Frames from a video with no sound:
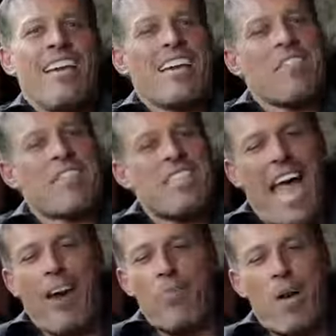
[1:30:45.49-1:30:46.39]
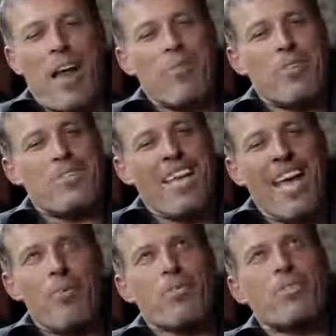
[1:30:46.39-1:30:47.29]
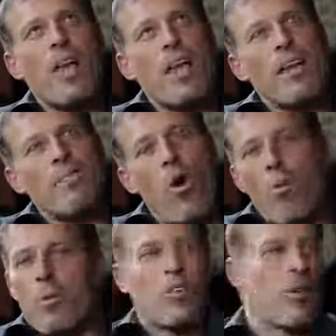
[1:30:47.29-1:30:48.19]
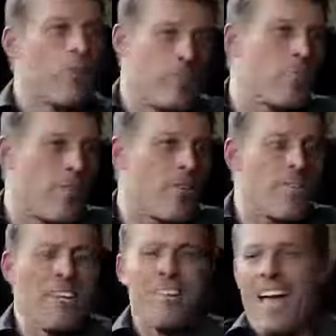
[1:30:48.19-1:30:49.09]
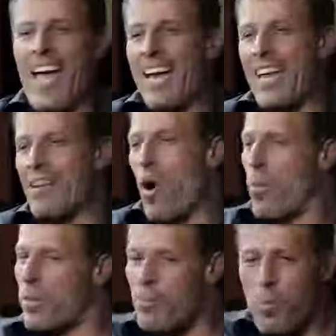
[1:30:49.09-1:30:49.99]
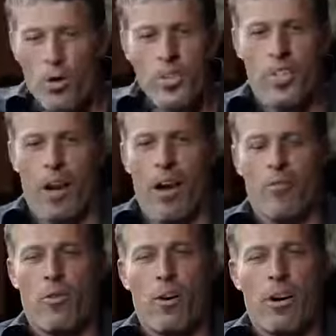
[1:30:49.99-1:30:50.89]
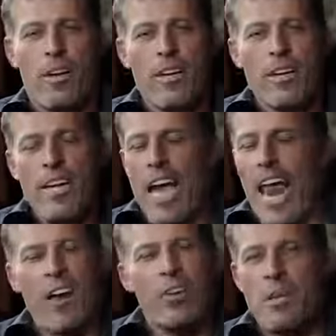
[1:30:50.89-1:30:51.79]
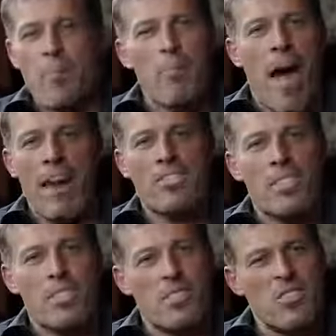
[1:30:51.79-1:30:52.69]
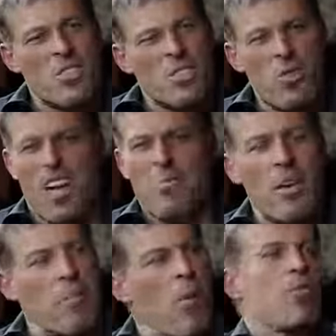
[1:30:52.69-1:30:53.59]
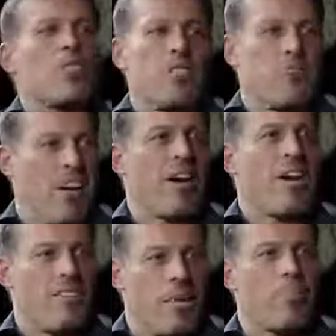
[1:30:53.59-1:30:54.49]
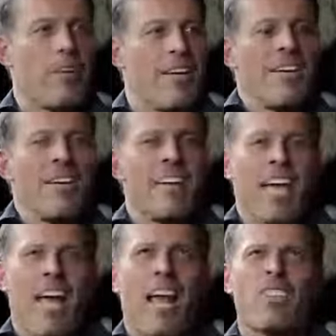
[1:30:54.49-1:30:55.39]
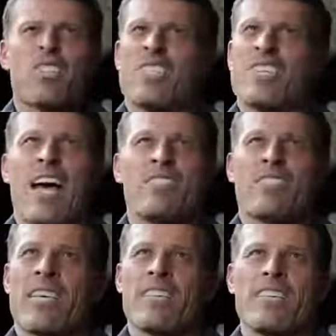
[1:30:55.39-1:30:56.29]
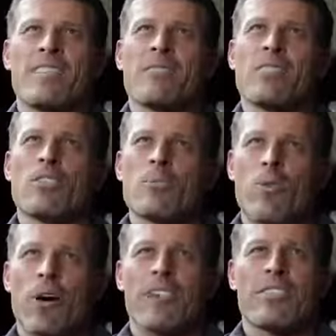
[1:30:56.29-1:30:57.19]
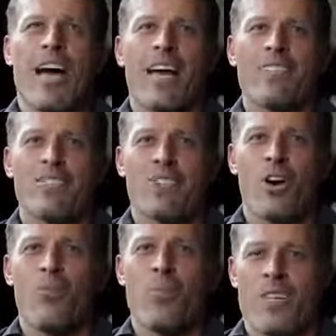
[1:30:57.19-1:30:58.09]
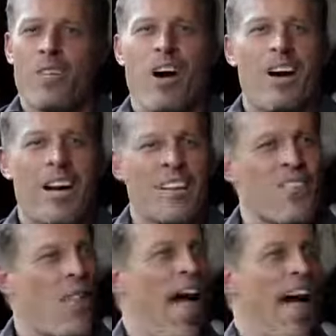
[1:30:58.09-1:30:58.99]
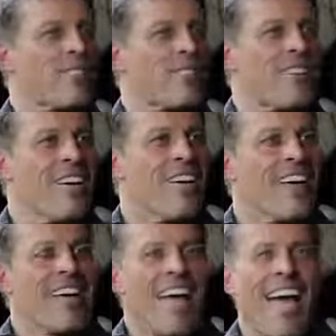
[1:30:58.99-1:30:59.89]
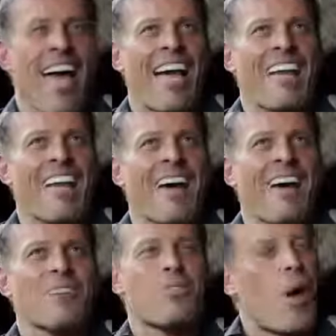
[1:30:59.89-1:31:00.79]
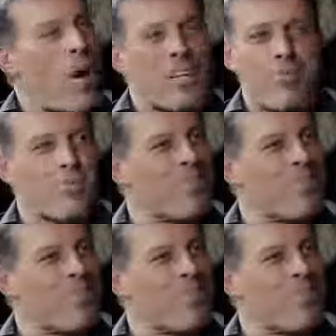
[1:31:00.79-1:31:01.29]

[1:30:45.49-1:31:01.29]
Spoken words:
He had this air about him, and he opened the door for his mother, and he pulled the chair out for her. And I don't know, something about it just struck me emotionally very deeply. And I was just touched, thinking, this little boy has got so much heart and class. And so I walked up to him.